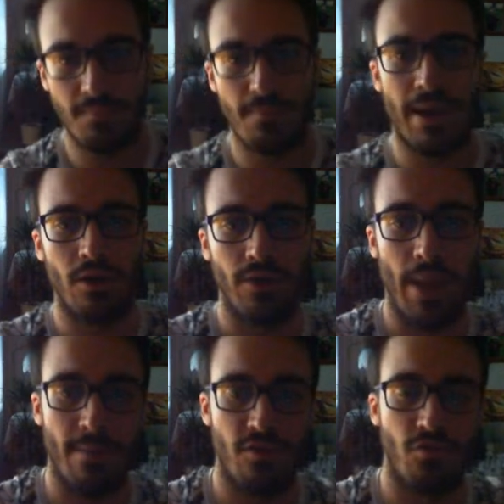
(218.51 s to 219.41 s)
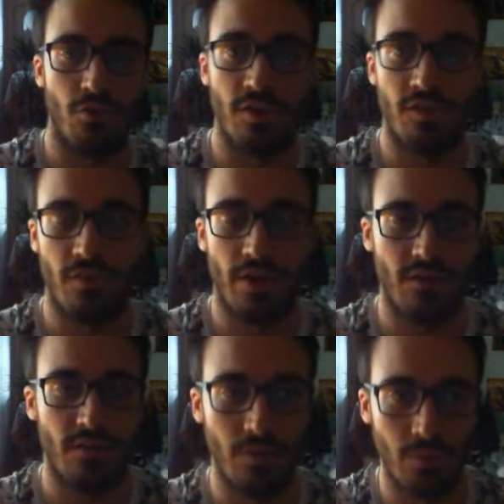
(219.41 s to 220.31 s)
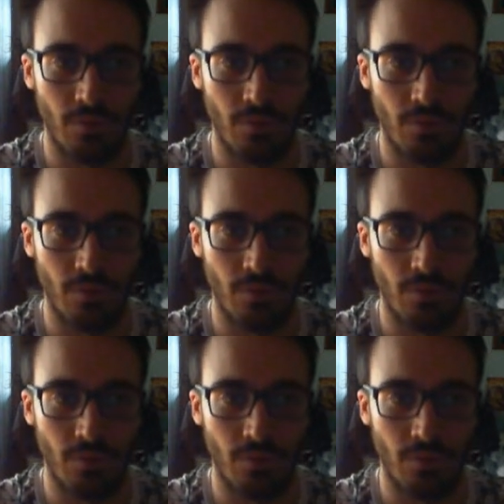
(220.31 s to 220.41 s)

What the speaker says: battle damage from this fight, so